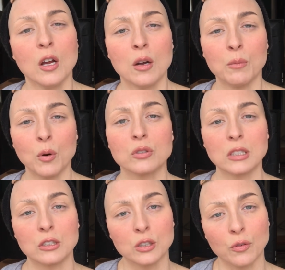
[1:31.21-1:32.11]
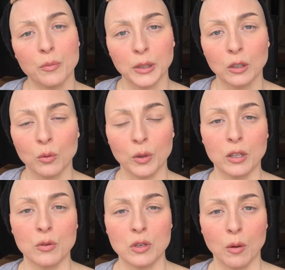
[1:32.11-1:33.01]
mostly just familiar with
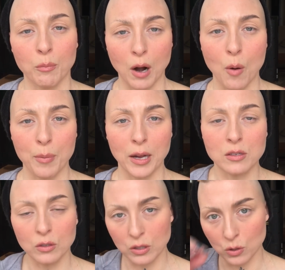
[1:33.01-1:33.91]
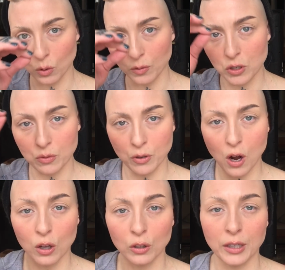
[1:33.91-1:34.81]
using a brow pencil and sort of just
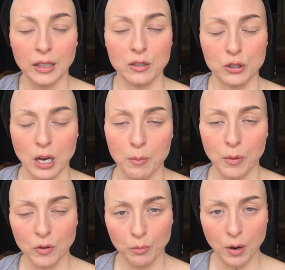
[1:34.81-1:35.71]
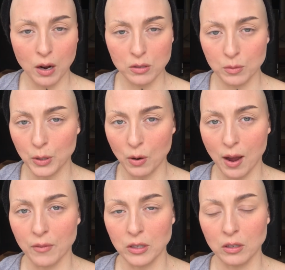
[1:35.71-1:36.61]
coloring in the shape of your brows, but you
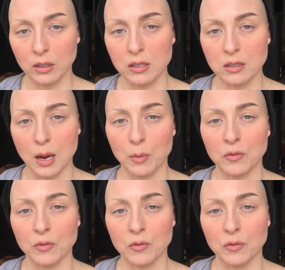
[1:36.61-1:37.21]
haven't done this type of